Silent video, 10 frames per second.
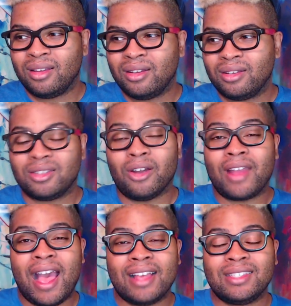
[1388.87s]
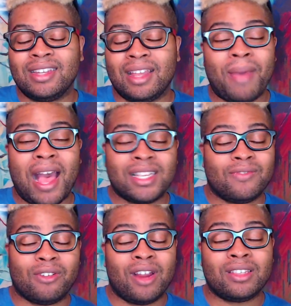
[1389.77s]
sarcastic and passive
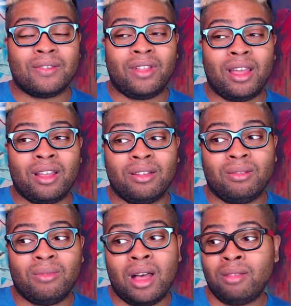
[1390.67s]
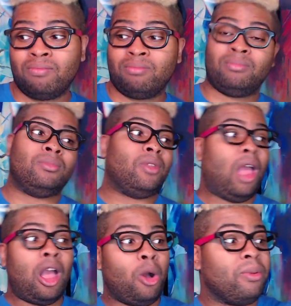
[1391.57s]
aggressive, like, well,
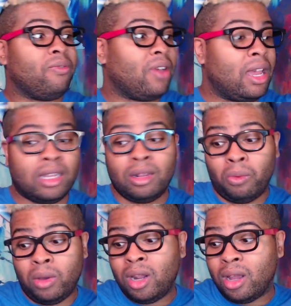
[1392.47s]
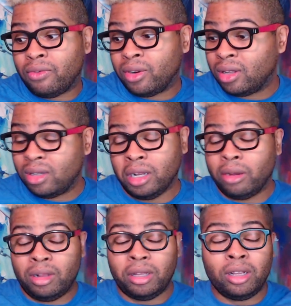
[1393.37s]
I hope you find it, whatever, you know,
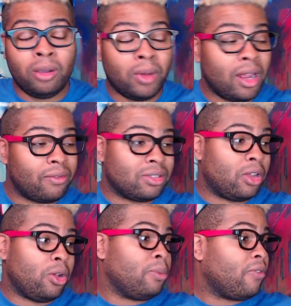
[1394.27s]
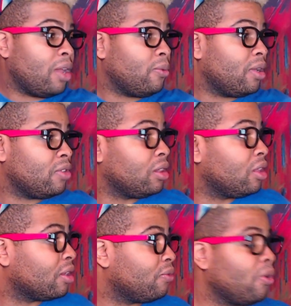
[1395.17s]
clearly whatever, so I hope you find whatever you're
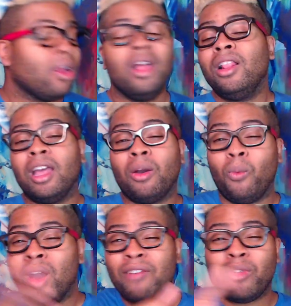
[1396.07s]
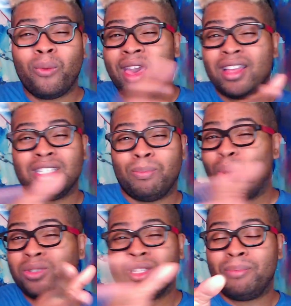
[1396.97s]
looking for. Like, whatever way it's
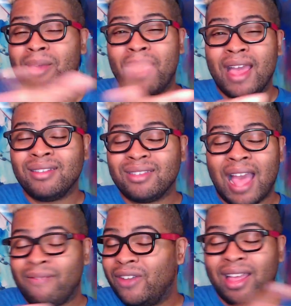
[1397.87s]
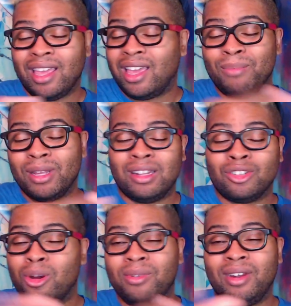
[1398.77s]
supposed to be meant, I feel like it can be
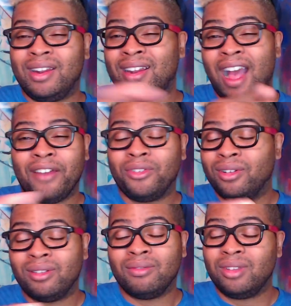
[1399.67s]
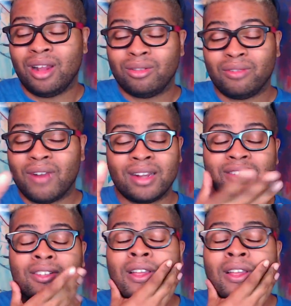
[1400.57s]
interpreted in either, you know, direction.